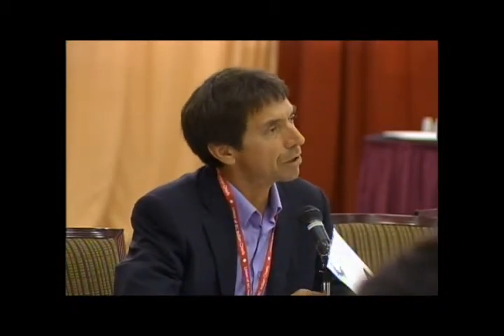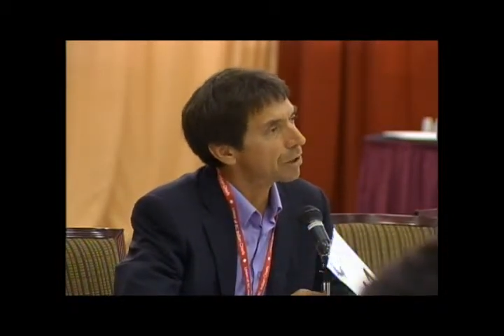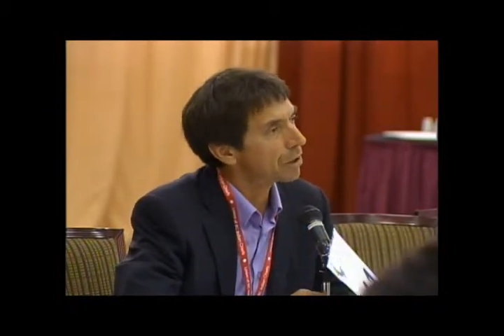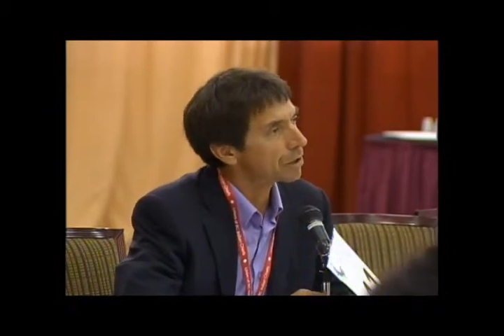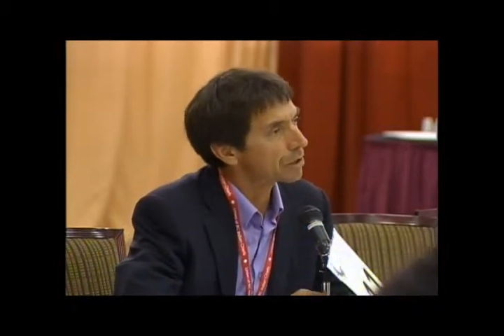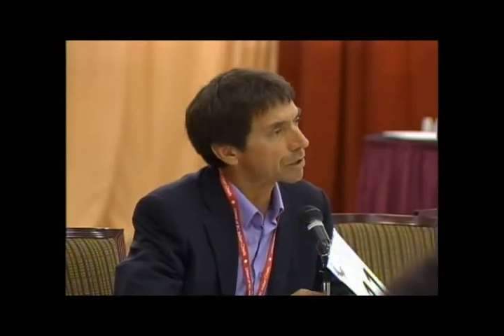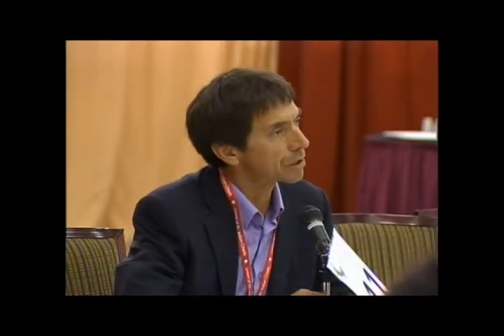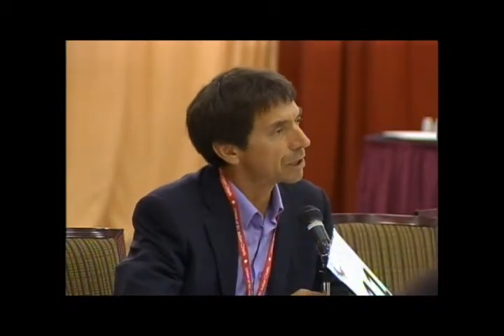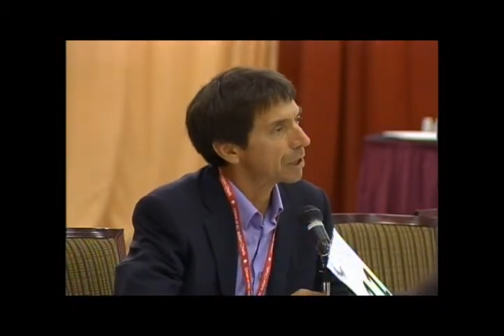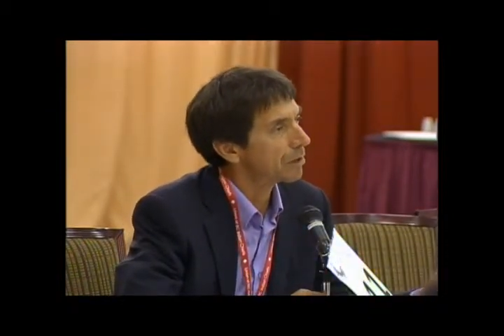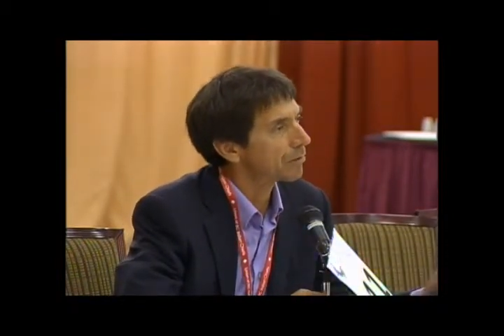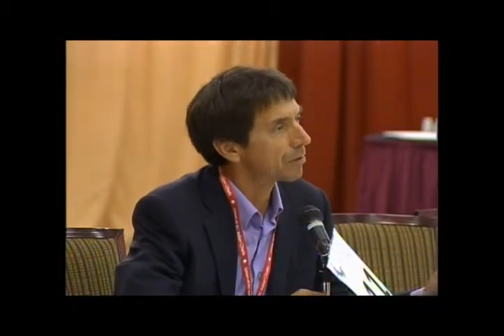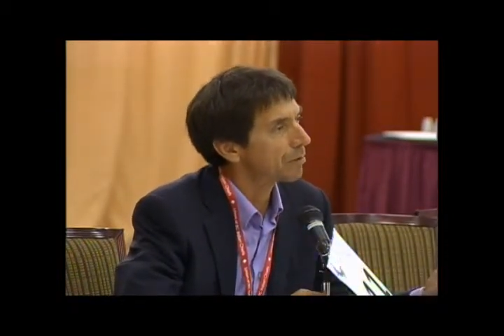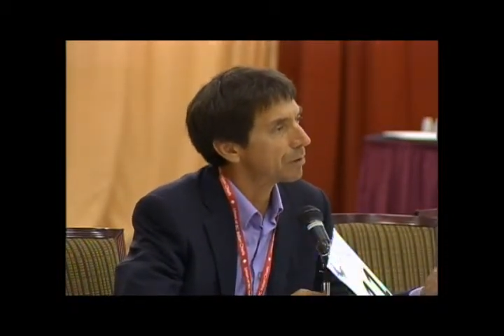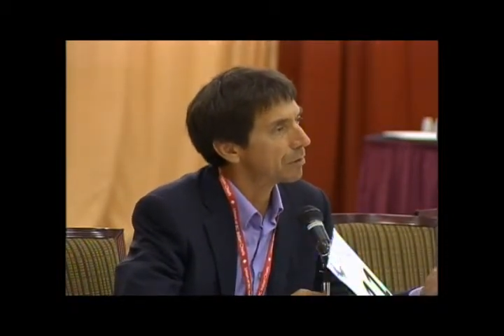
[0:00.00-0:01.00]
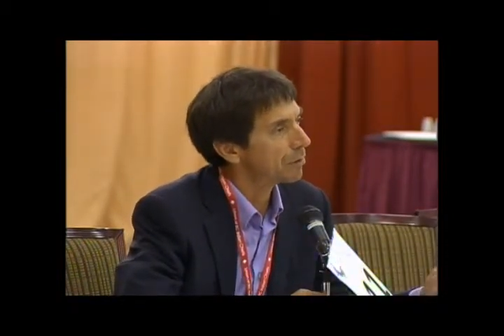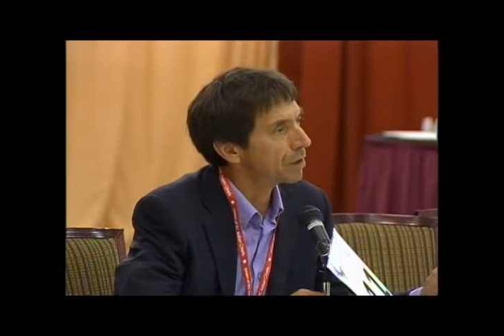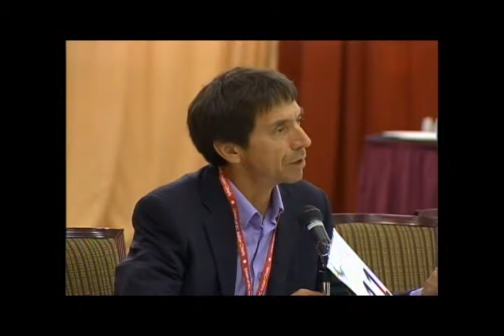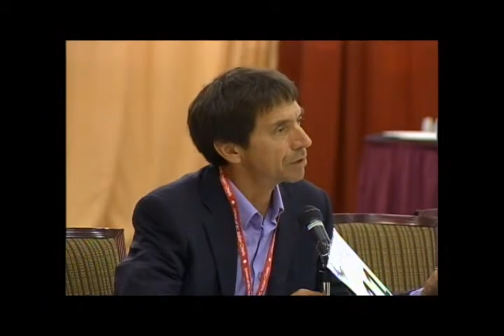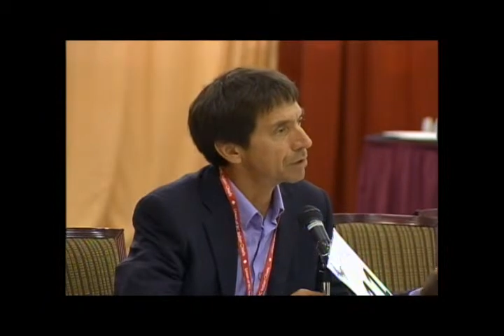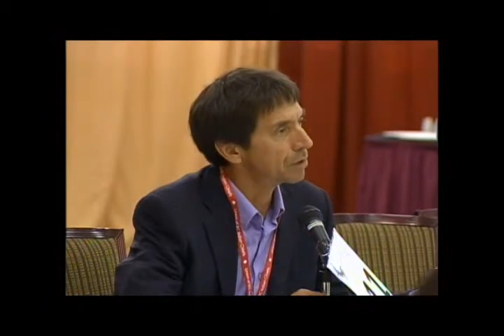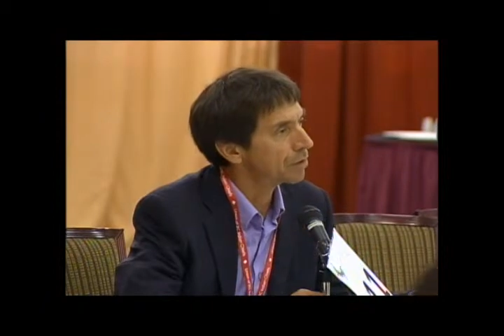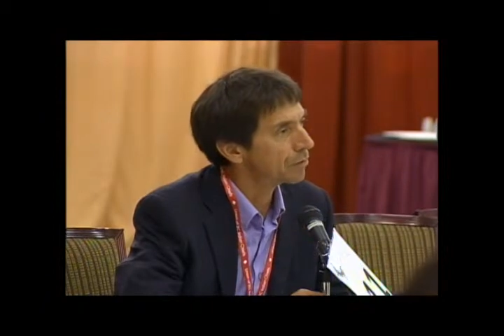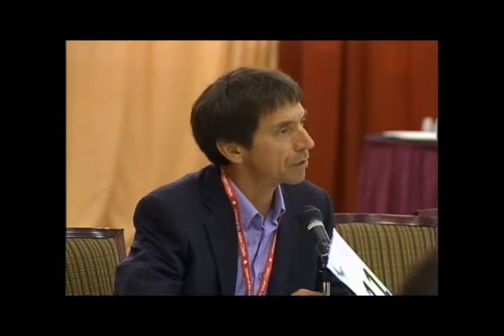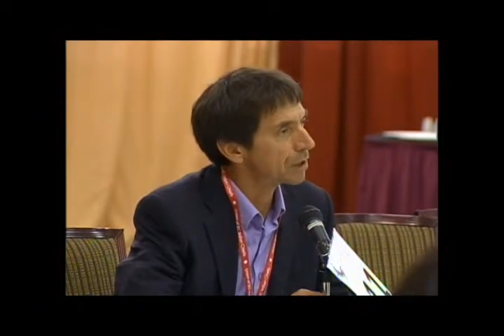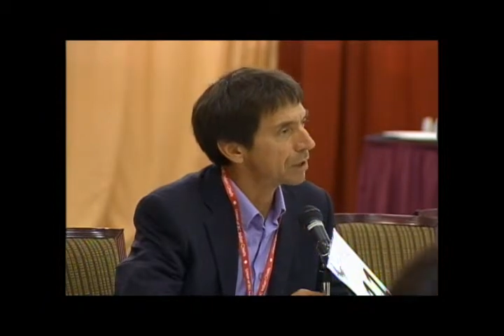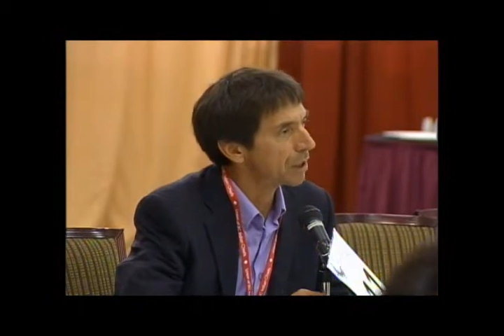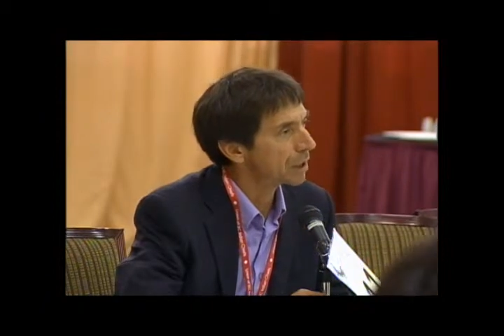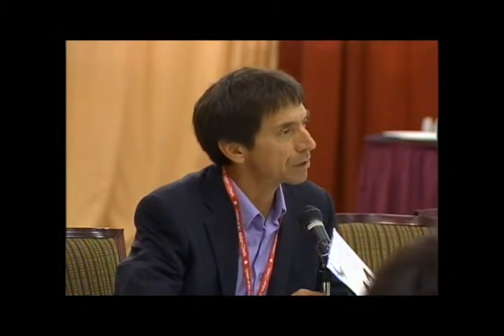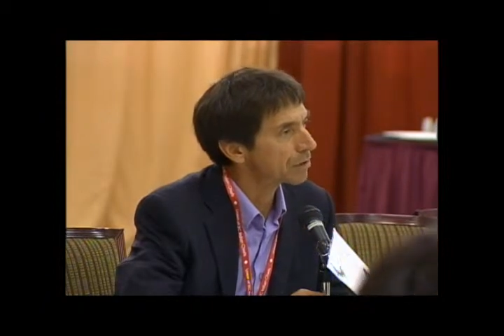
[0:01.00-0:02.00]
cut from the budget over
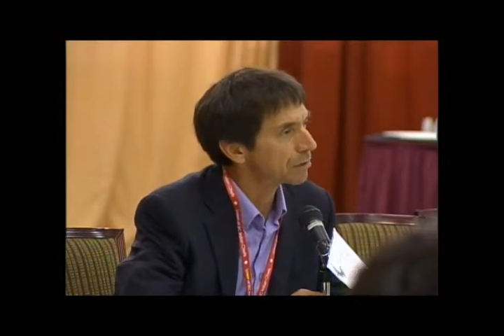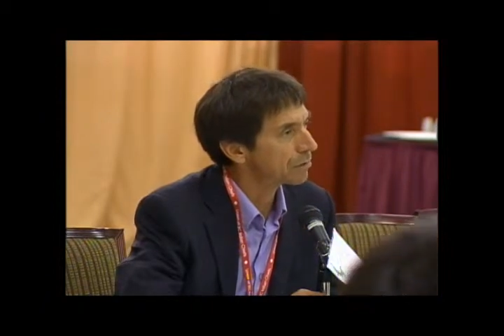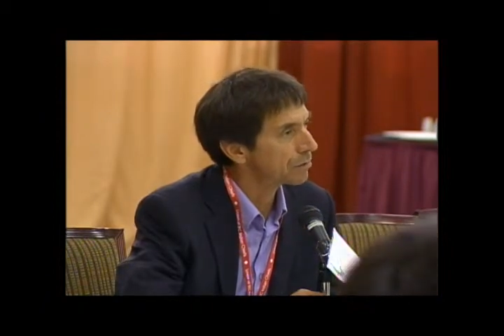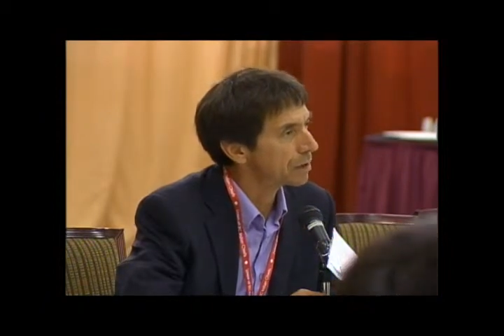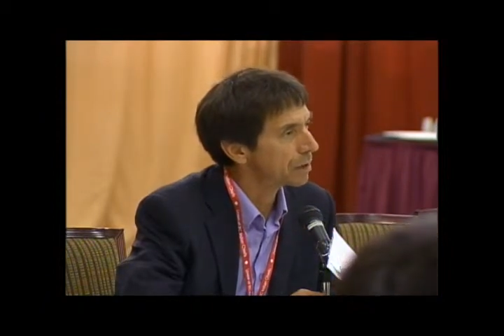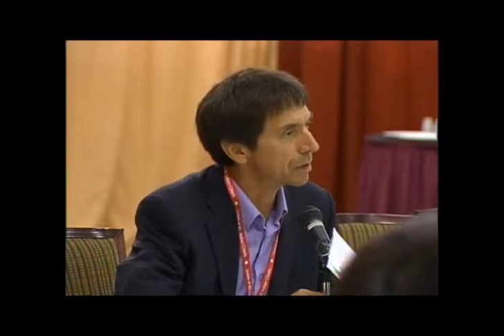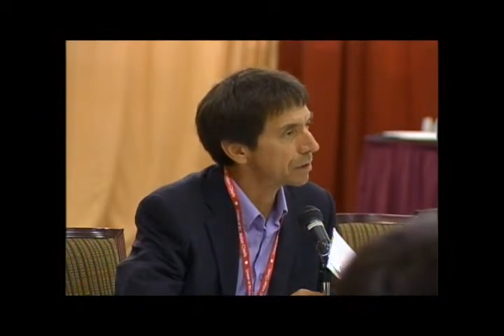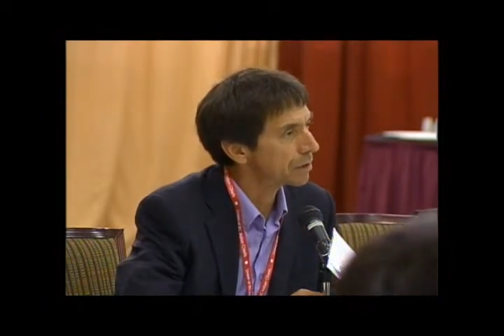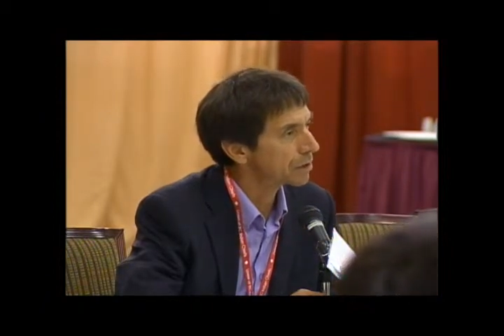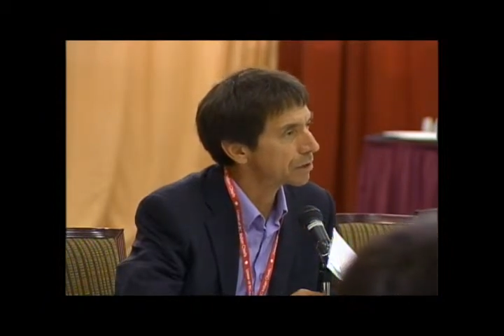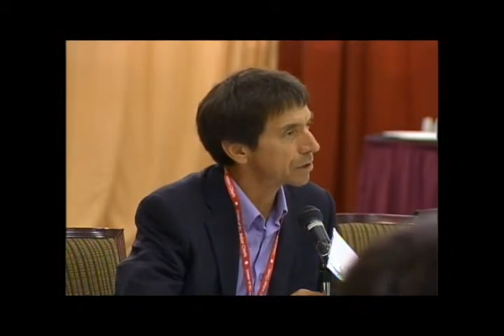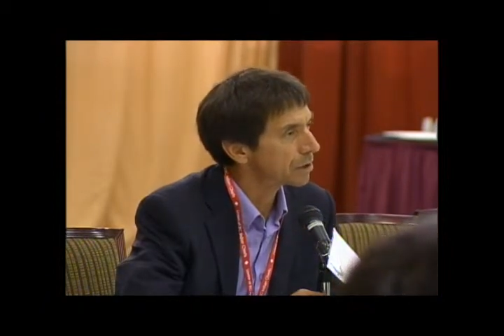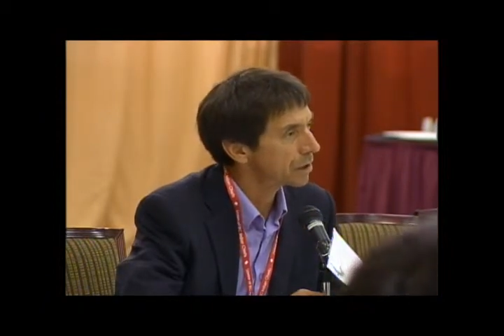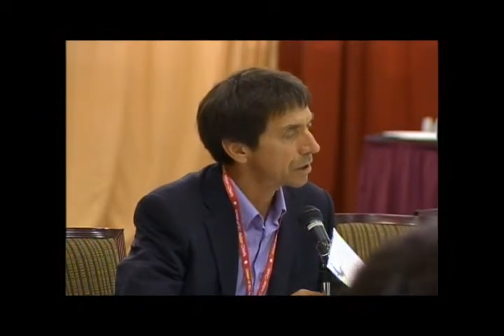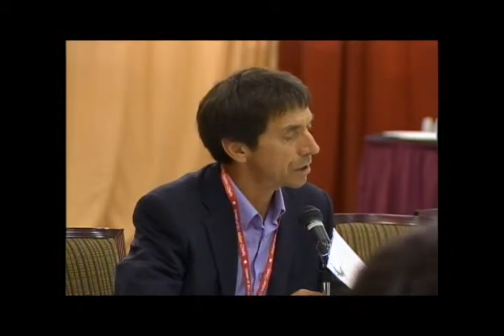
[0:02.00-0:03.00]
the next 3 years.